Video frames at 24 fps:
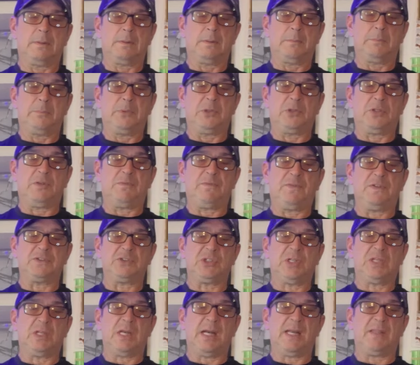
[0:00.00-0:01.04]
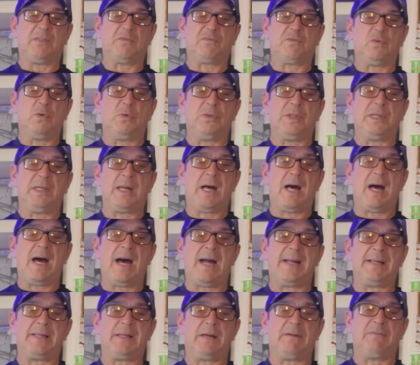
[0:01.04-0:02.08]
Put the fishing line through the
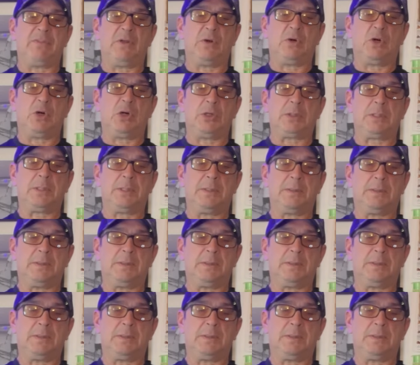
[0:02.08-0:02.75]
eye of the hook.